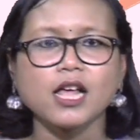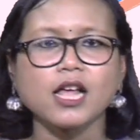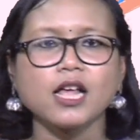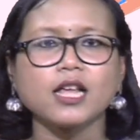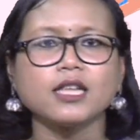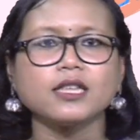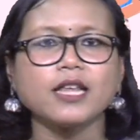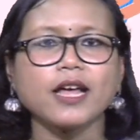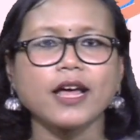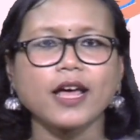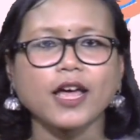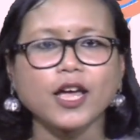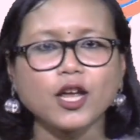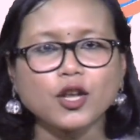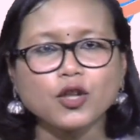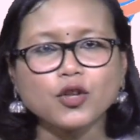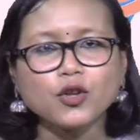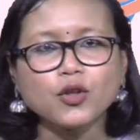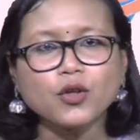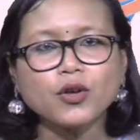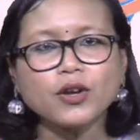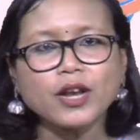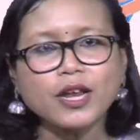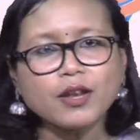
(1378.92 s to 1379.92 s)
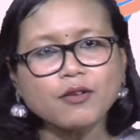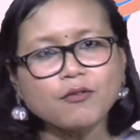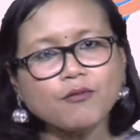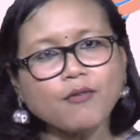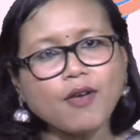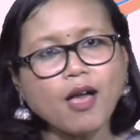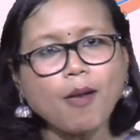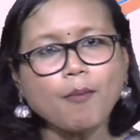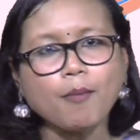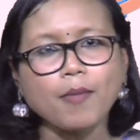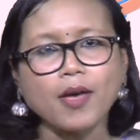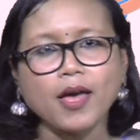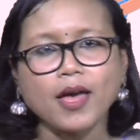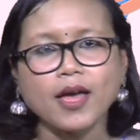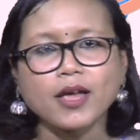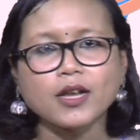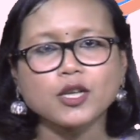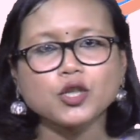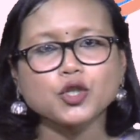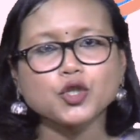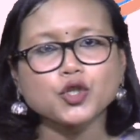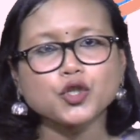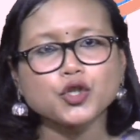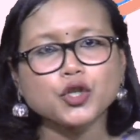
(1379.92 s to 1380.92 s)
The indoor
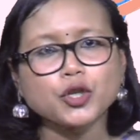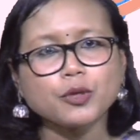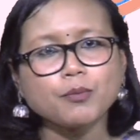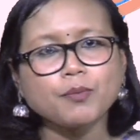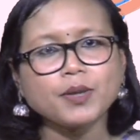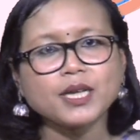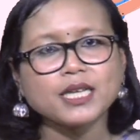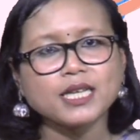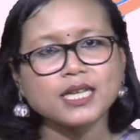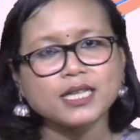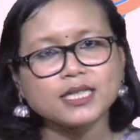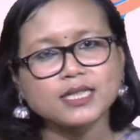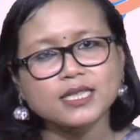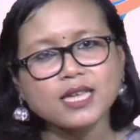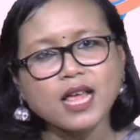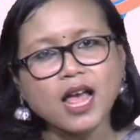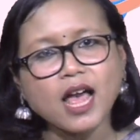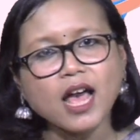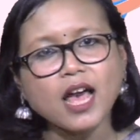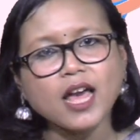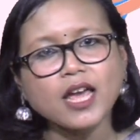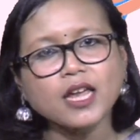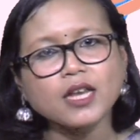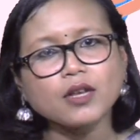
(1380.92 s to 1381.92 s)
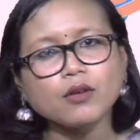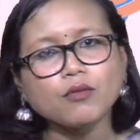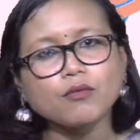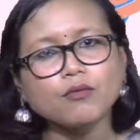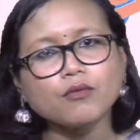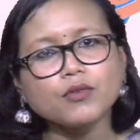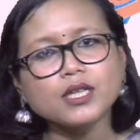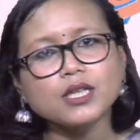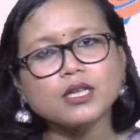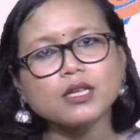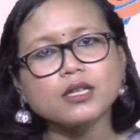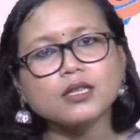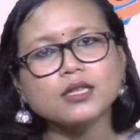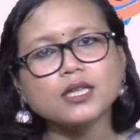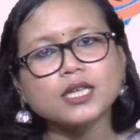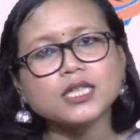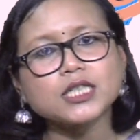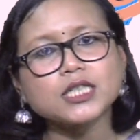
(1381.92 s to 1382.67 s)
environment should be designed with the